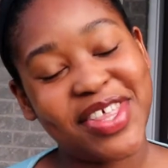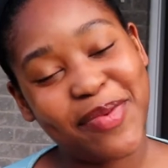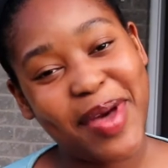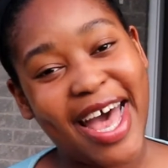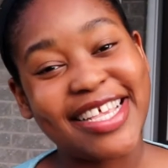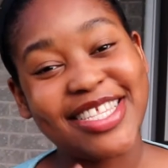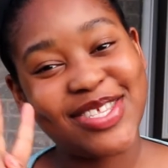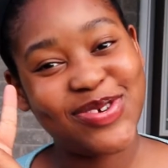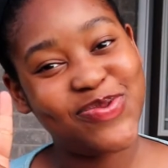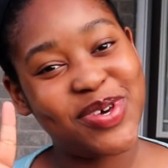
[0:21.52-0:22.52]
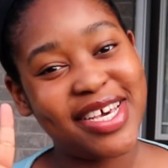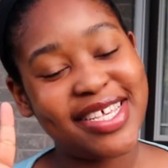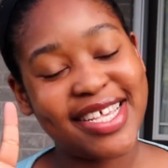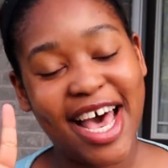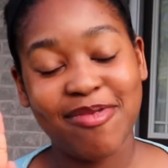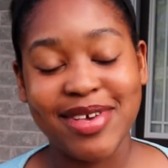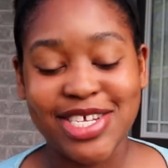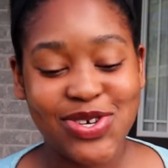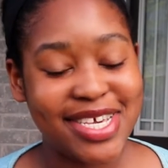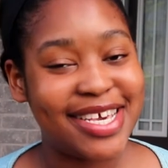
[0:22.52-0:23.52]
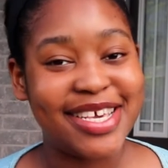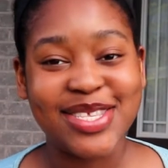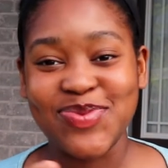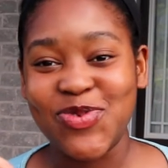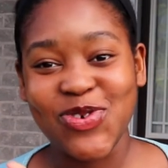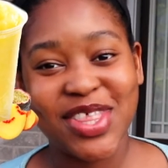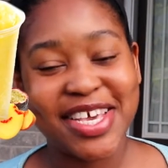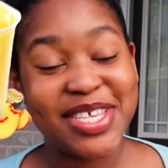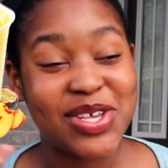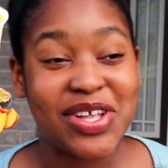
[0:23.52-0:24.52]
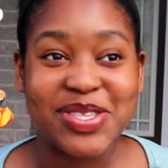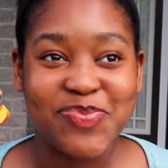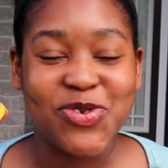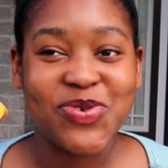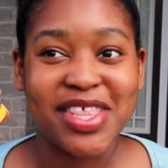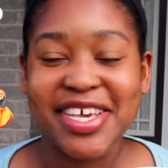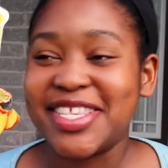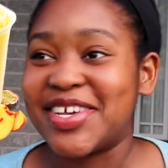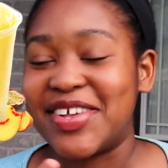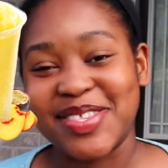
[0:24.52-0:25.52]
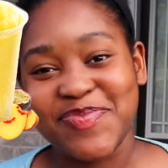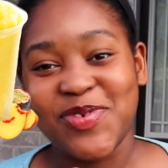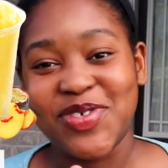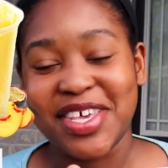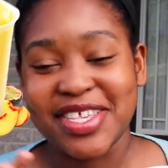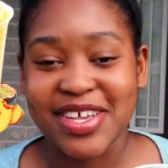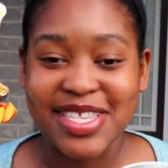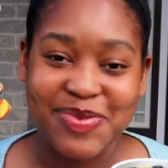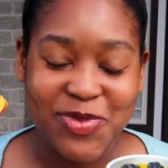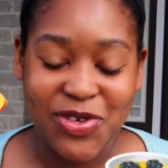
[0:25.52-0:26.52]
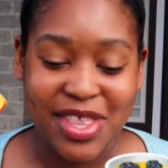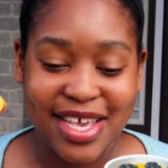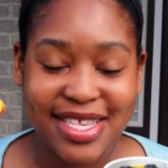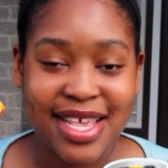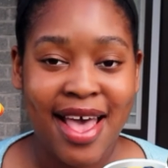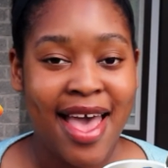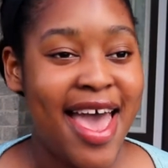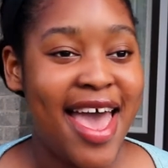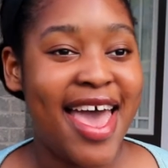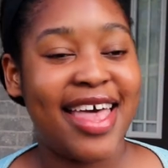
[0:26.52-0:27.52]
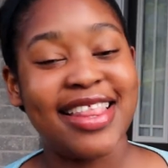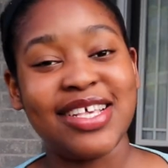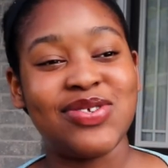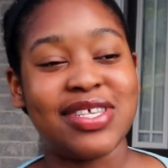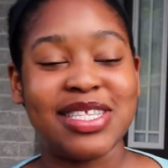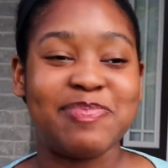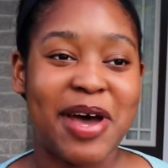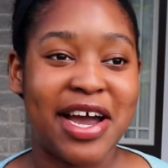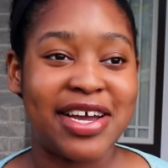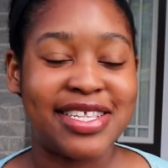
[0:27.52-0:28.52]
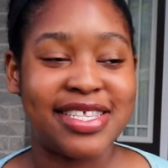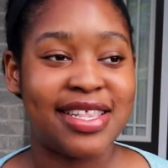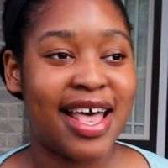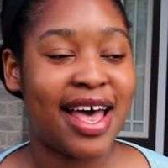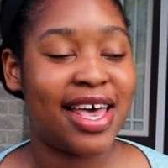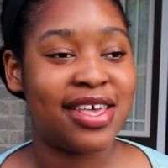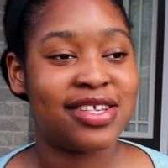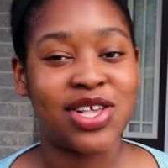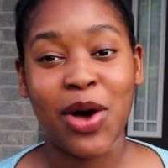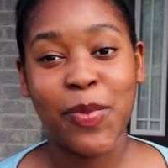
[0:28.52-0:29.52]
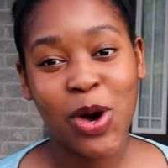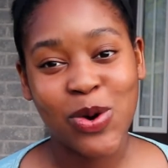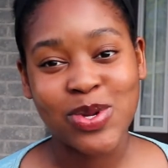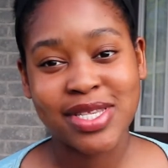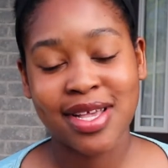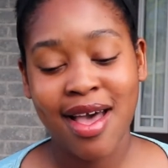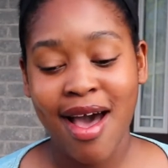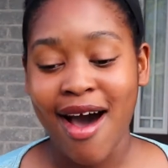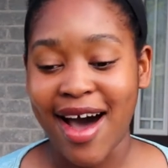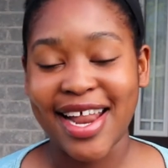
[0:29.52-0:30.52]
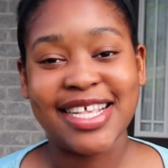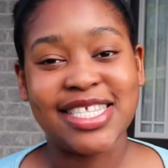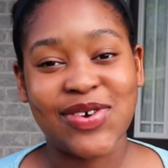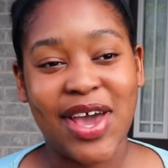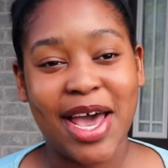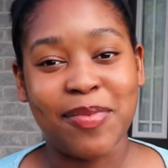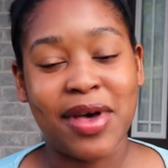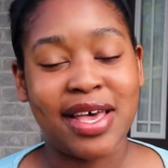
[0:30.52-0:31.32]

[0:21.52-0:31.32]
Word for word: For the past two weeks, I've been drinking smoothies on smoothies on smoothies on smoothies, and this was inspired that I saw a post on Instagram,